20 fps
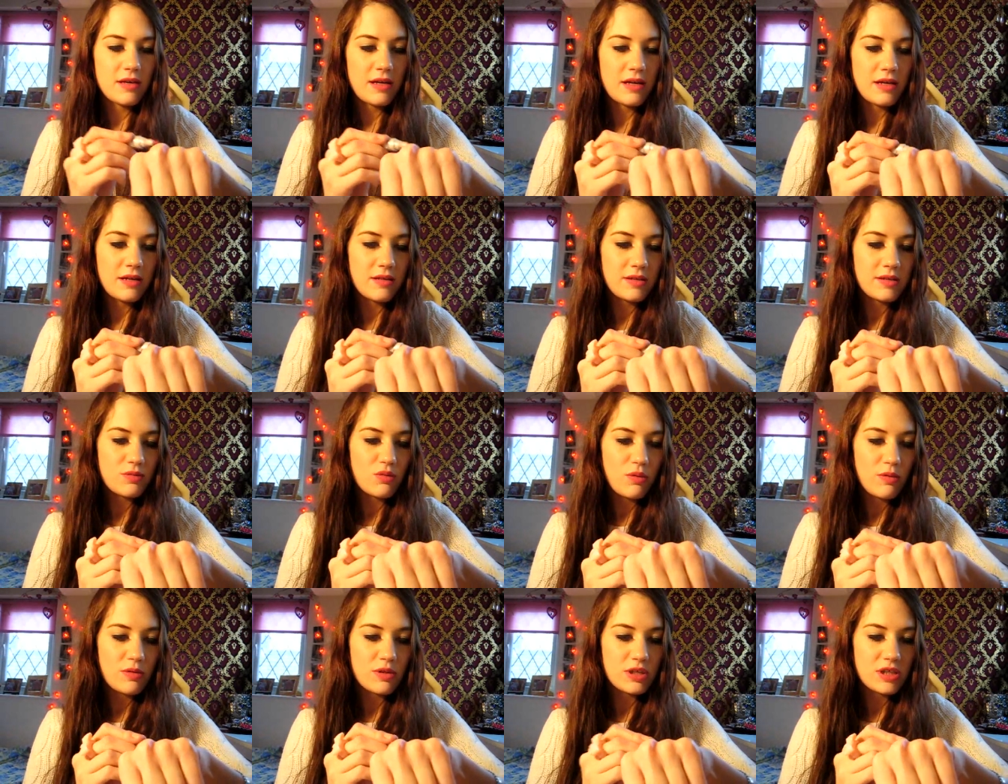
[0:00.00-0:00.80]
and I'll
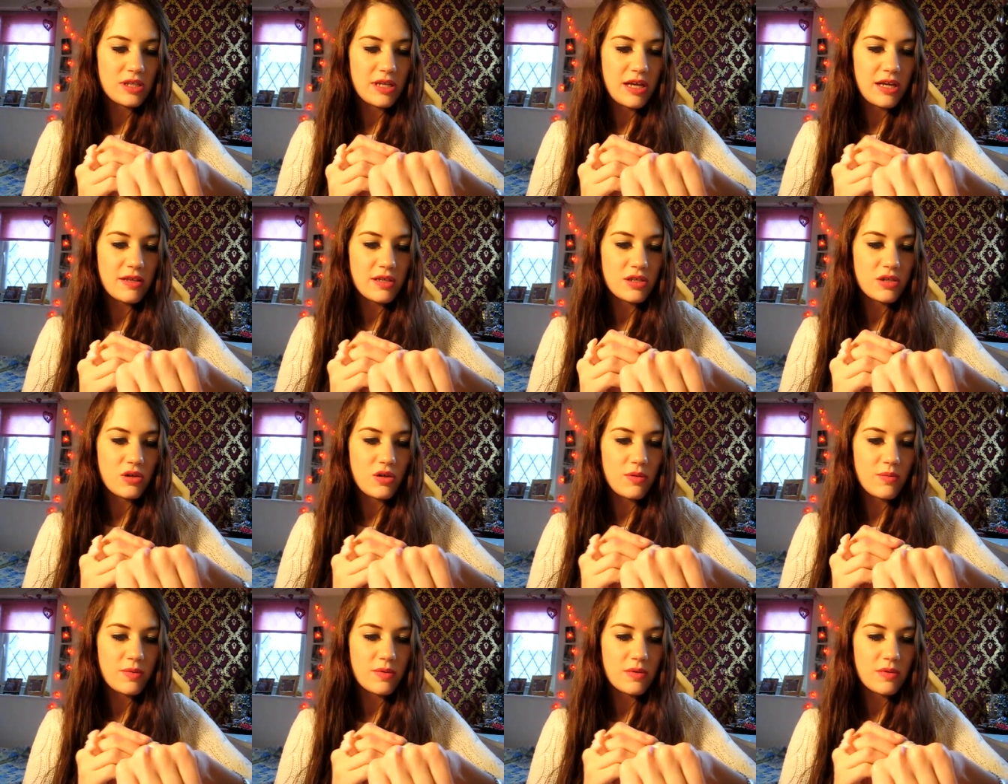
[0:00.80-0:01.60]
swatch that at the
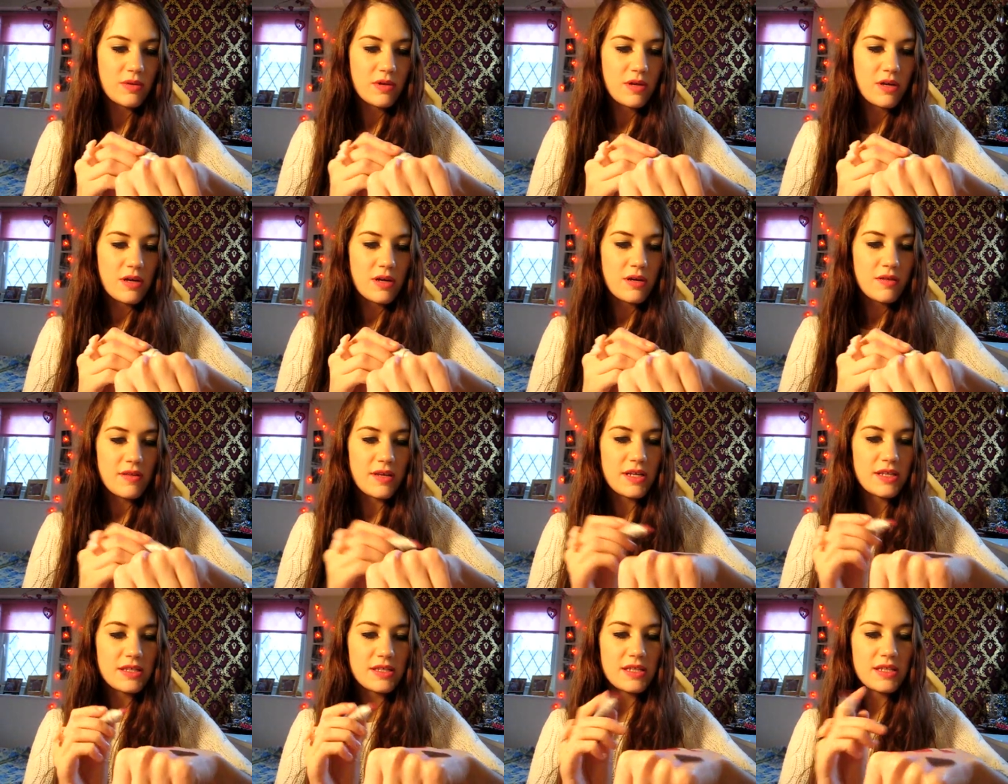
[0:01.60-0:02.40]
top.
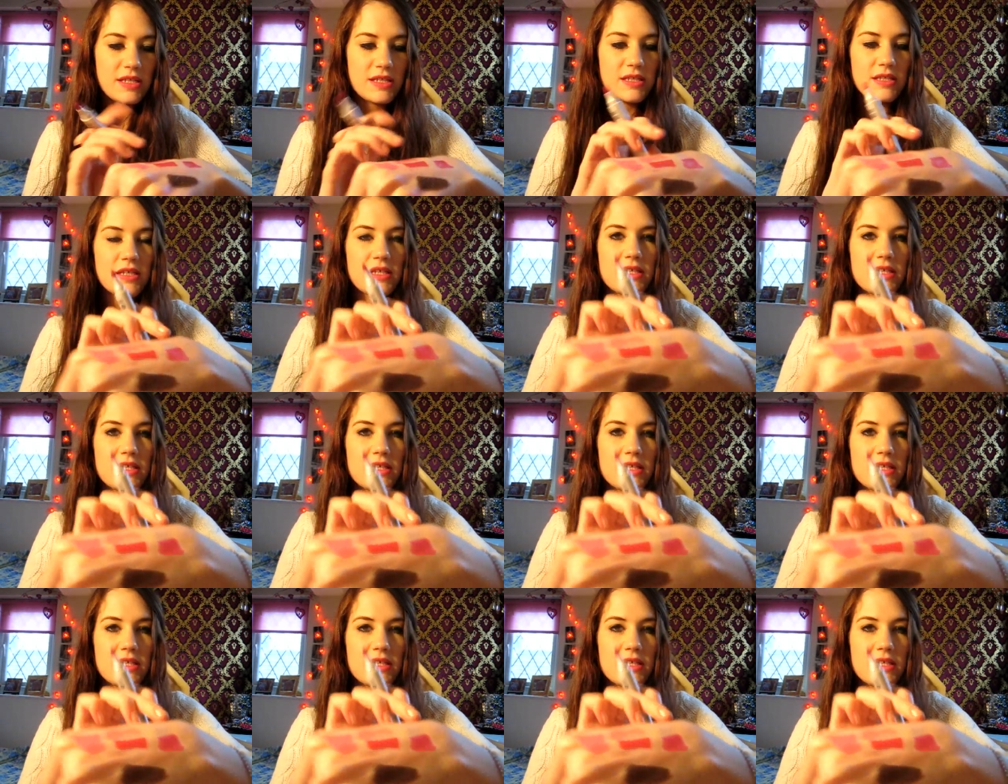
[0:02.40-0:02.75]
This is